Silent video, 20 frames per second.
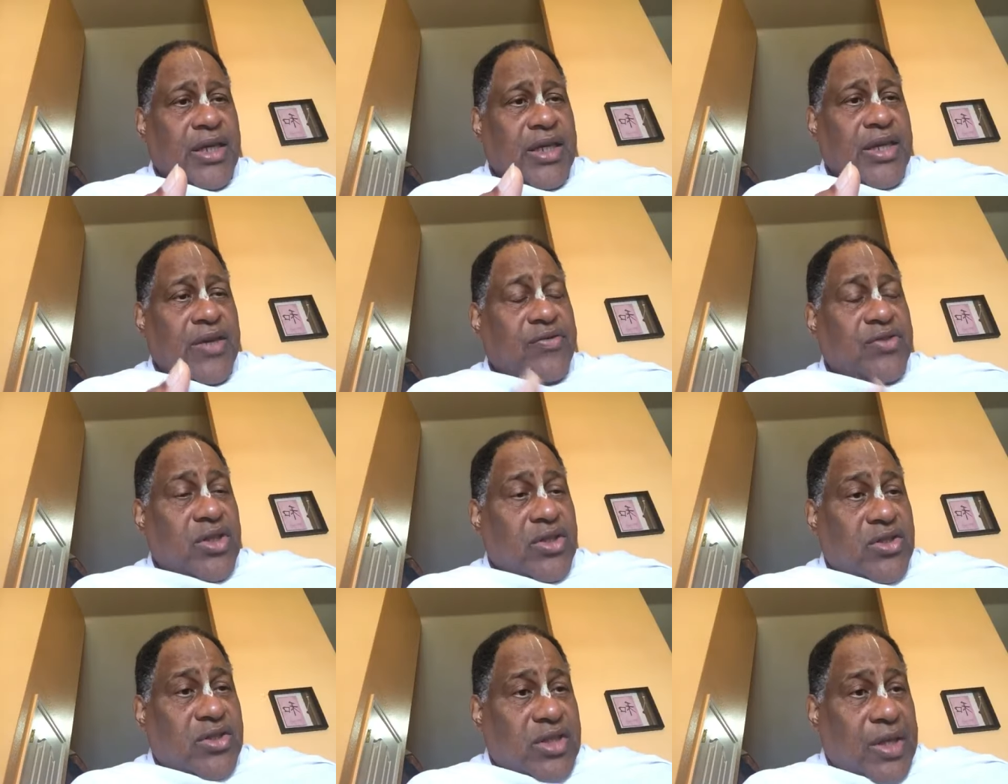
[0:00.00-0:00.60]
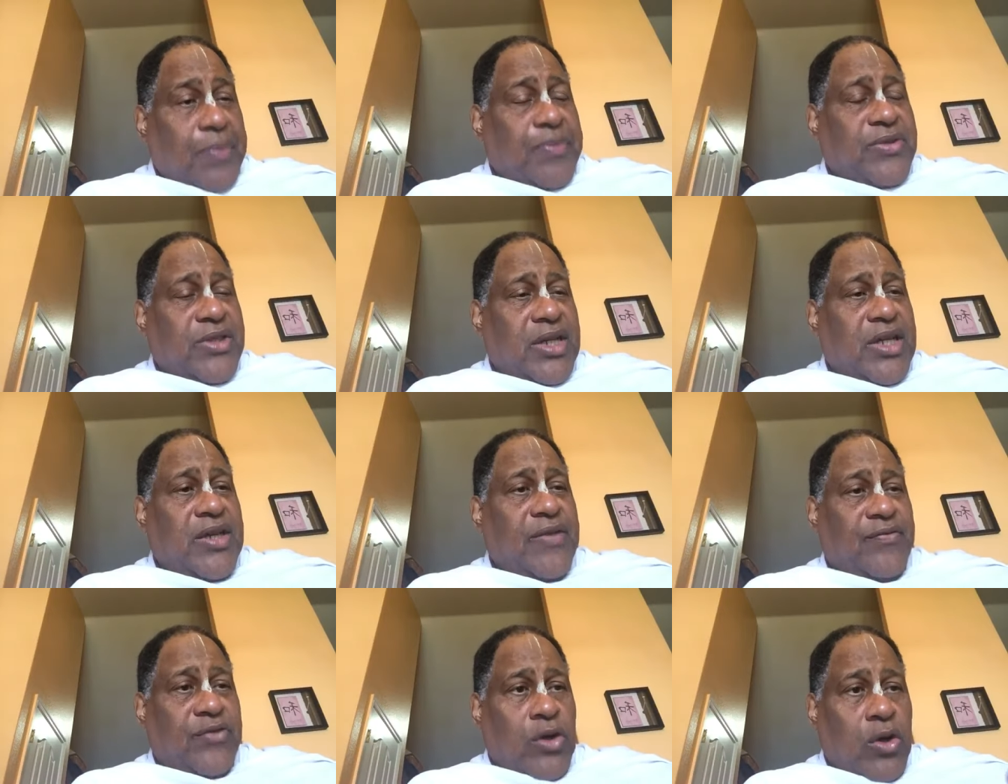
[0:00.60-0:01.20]
gives a
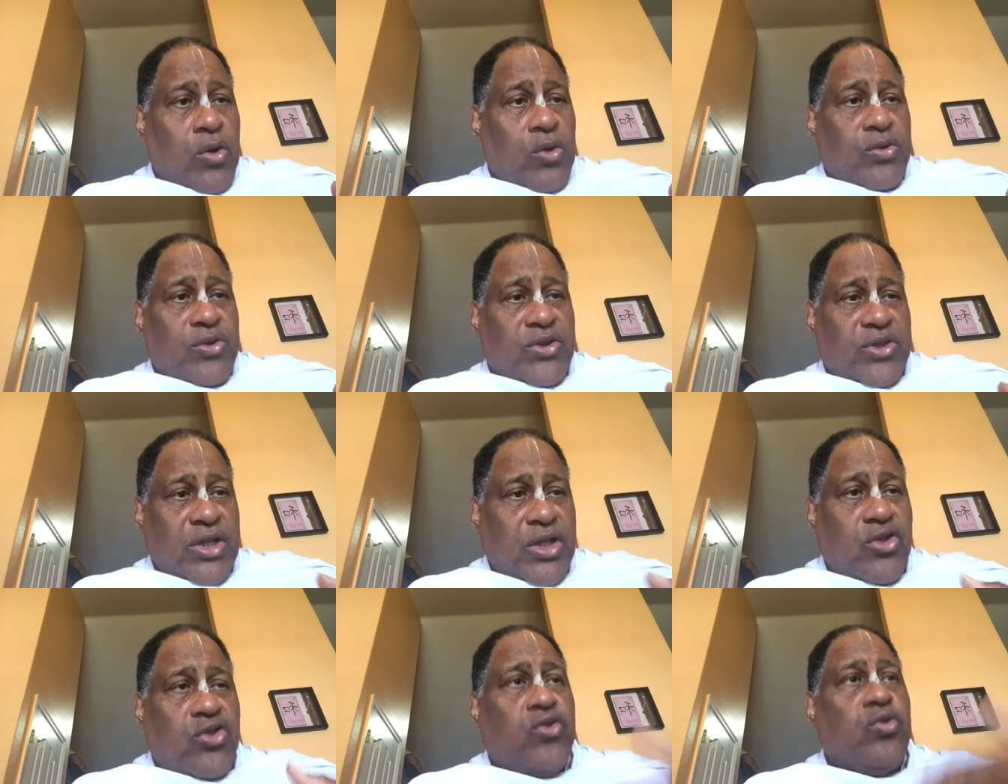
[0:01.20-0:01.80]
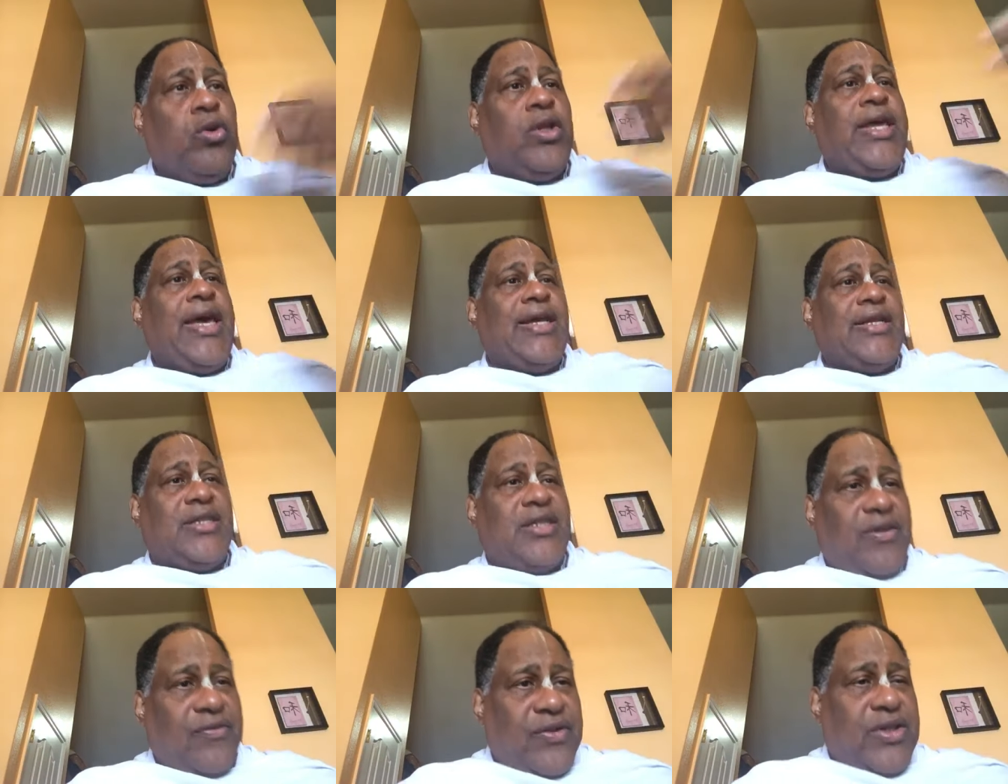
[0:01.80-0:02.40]
subsidy of those sensual
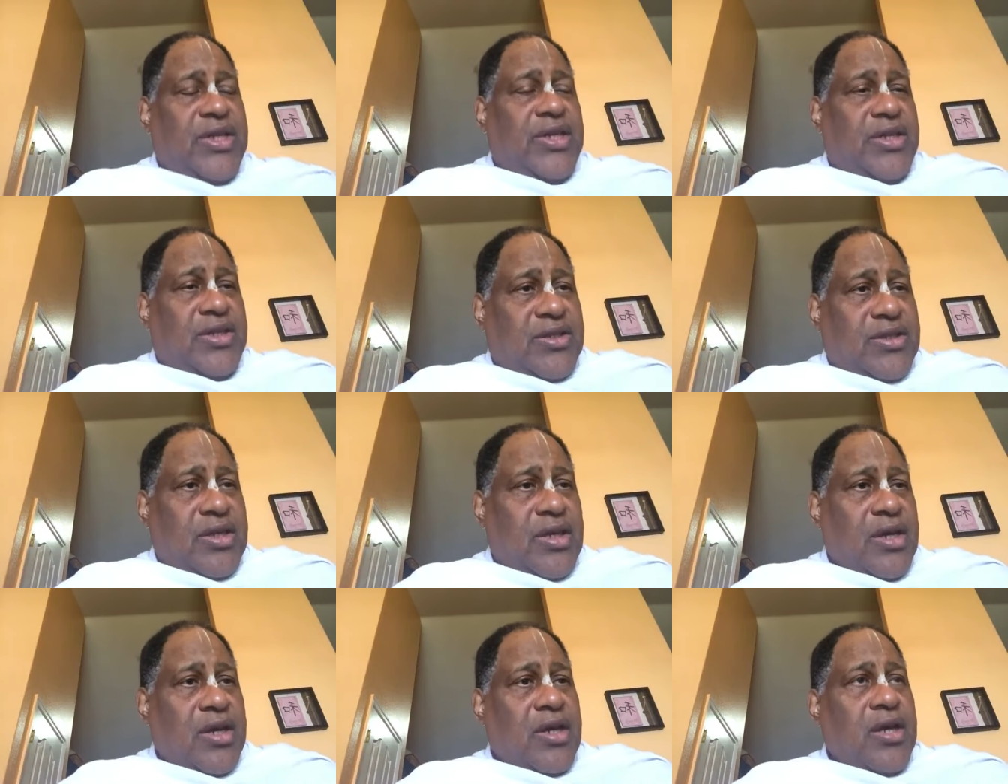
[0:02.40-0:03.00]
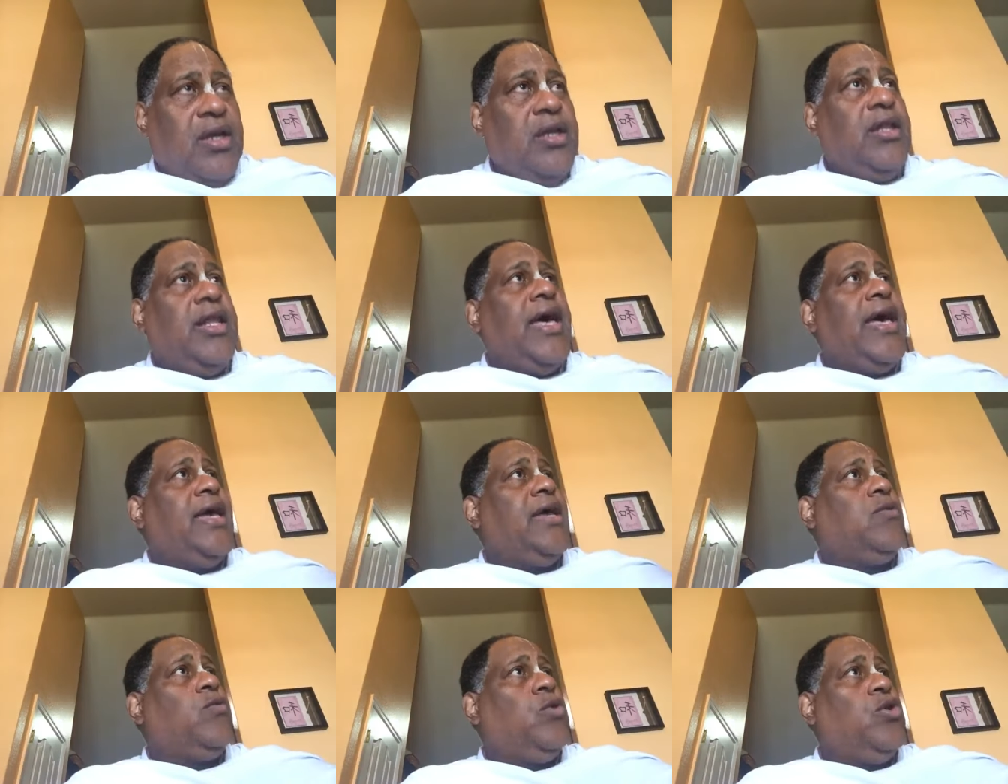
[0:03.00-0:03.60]
activities
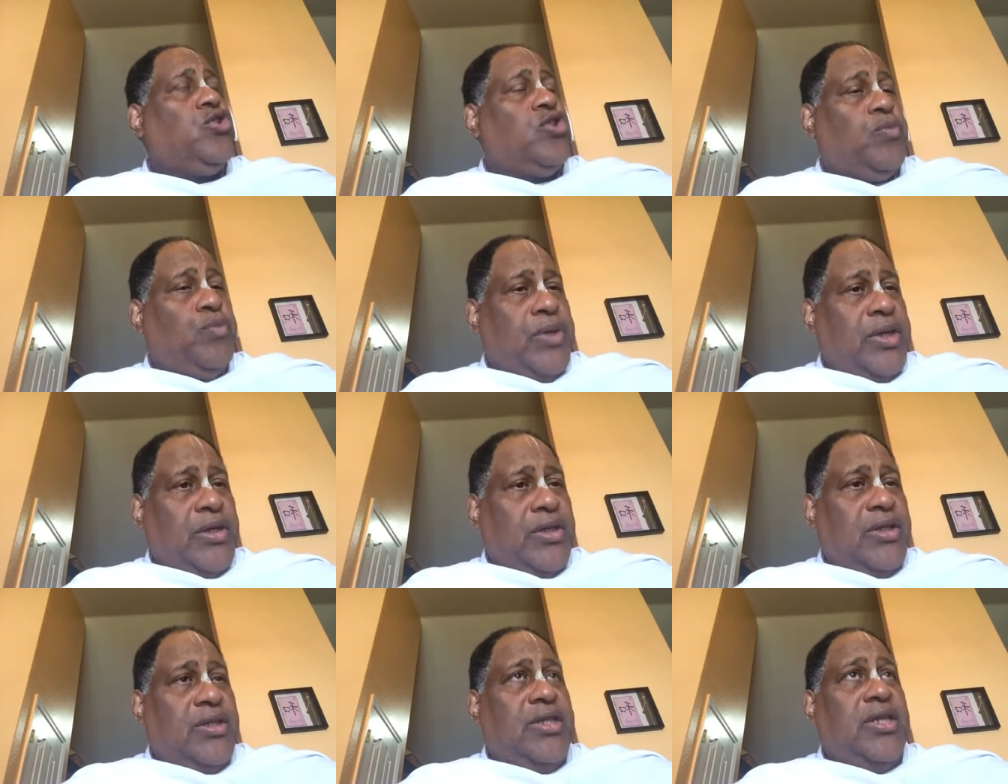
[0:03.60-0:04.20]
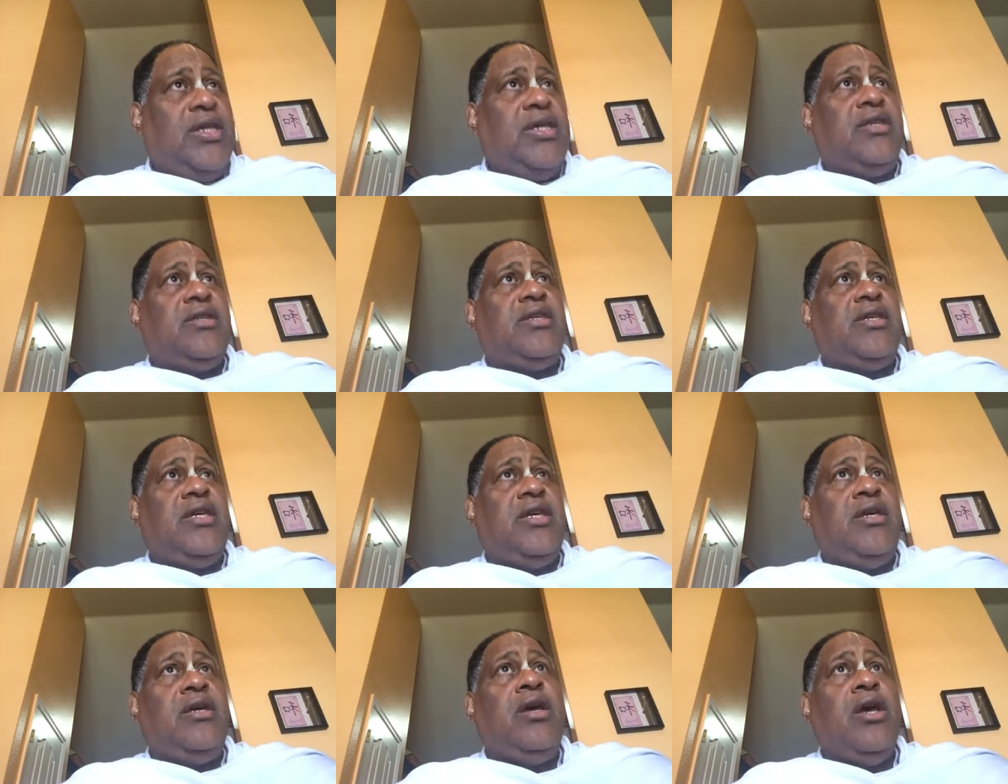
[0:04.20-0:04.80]
like worshiping the
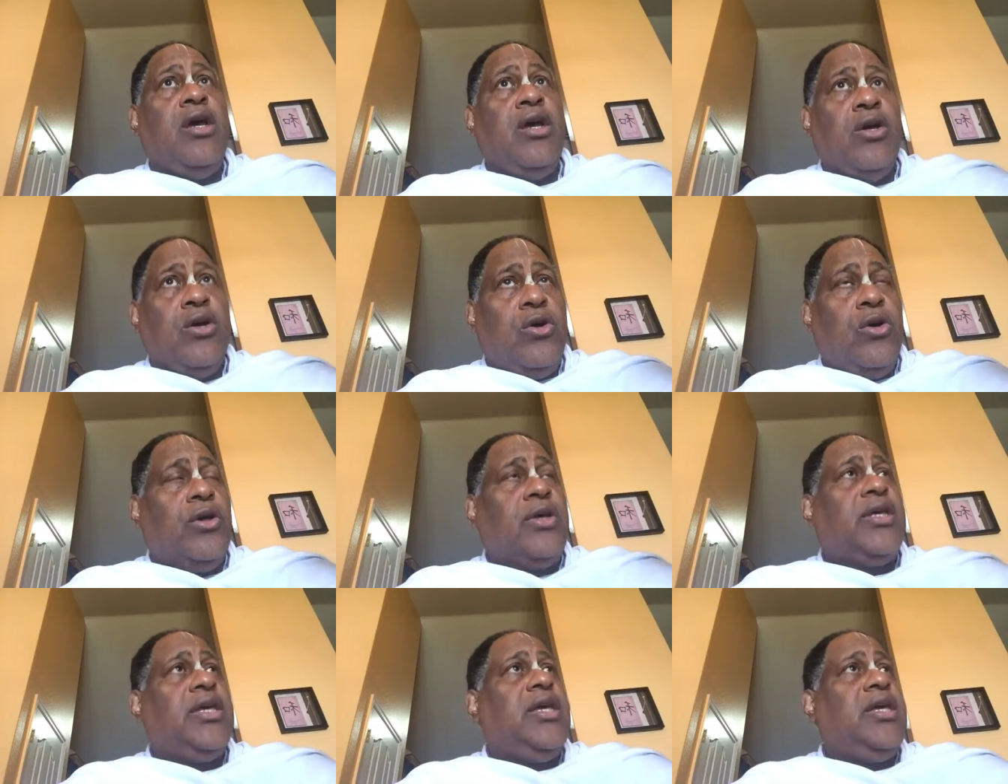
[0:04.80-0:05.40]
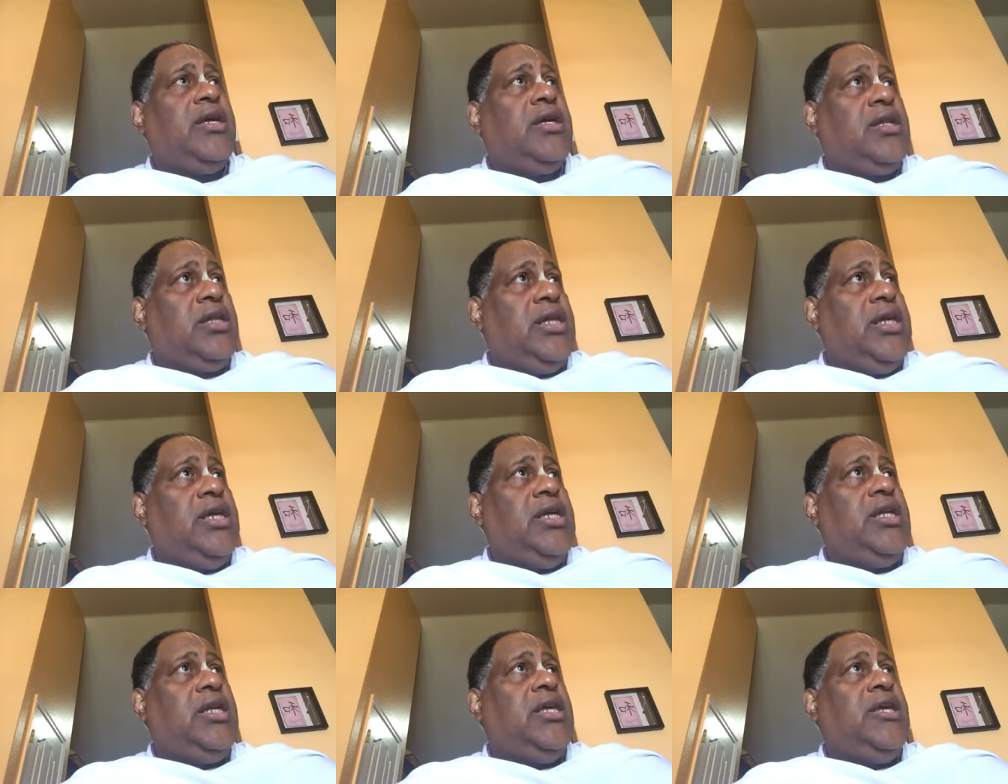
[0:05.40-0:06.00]
deity, cooking,
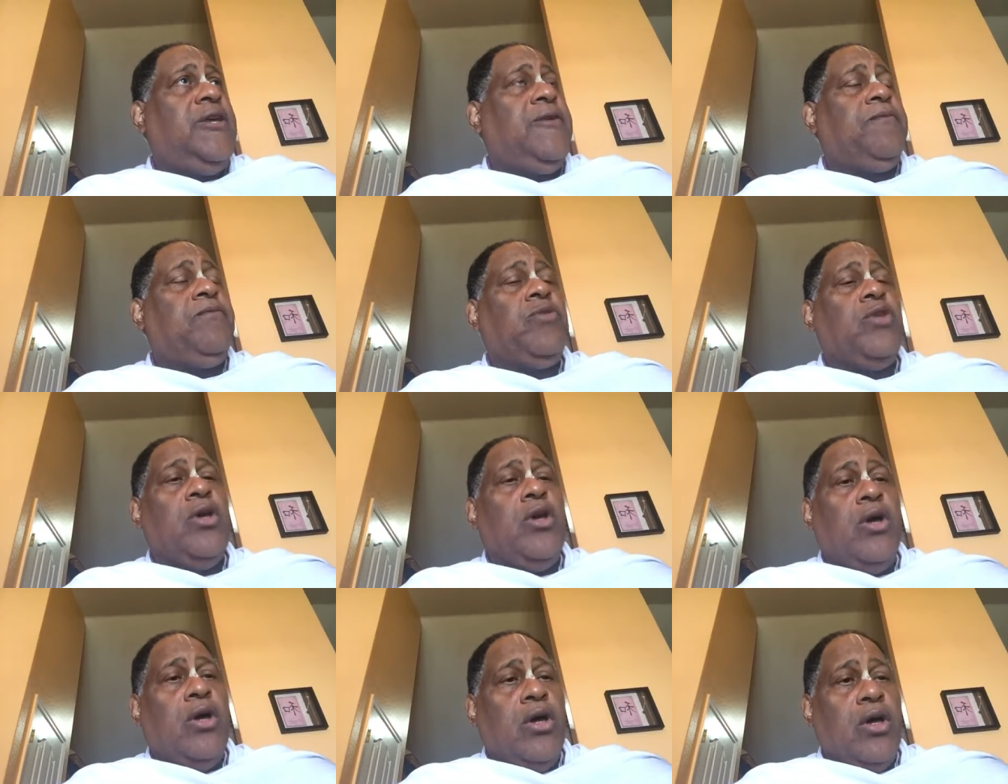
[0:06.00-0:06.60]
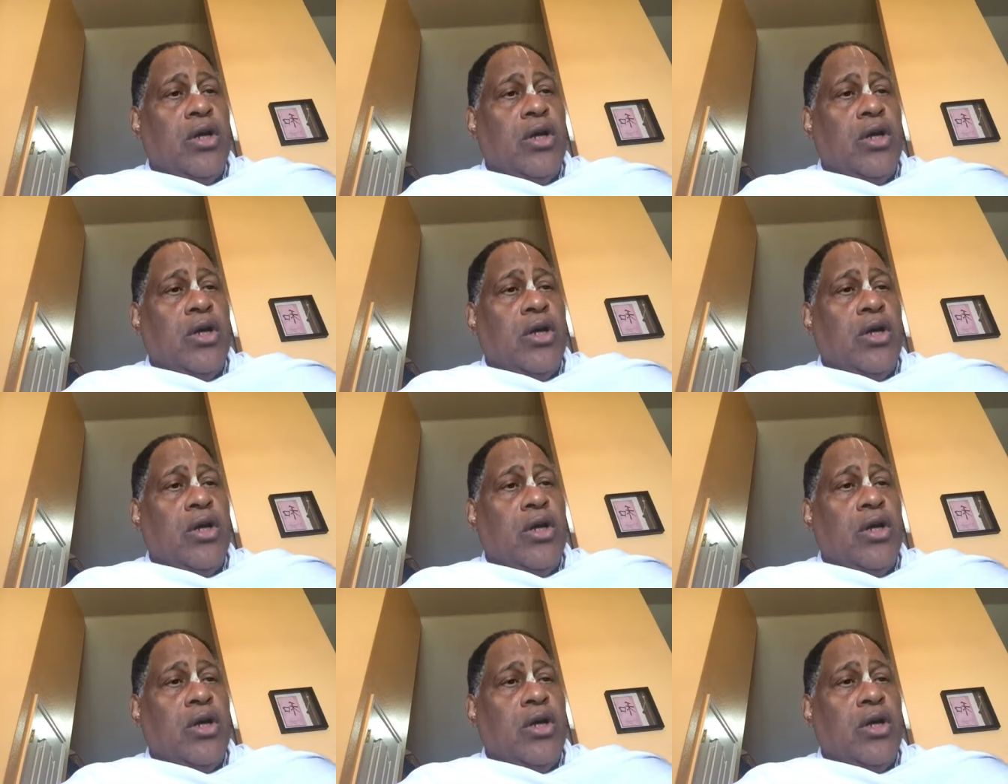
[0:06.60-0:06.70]
cleaning,